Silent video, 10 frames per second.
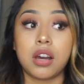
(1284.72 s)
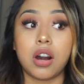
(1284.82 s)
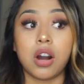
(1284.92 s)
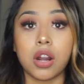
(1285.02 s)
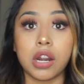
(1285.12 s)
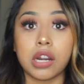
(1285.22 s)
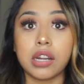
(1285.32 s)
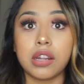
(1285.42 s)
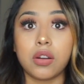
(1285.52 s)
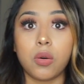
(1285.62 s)

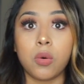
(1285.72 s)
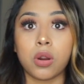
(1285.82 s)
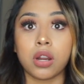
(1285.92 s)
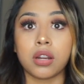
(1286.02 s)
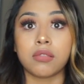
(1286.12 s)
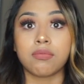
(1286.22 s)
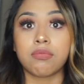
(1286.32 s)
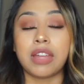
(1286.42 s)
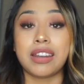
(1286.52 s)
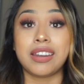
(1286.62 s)
are, or
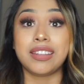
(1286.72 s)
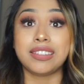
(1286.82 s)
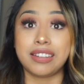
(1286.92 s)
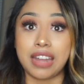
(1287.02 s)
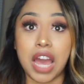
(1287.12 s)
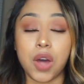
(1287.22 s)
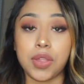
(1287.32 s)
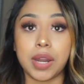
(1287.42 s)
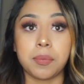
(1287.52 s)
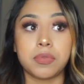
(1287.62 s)
that it is now
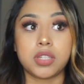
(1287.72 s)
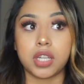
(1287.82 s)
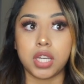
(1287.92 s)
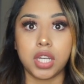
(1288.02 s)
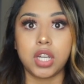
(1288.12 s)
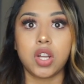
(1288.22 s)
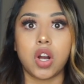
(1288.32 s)
that I'm done.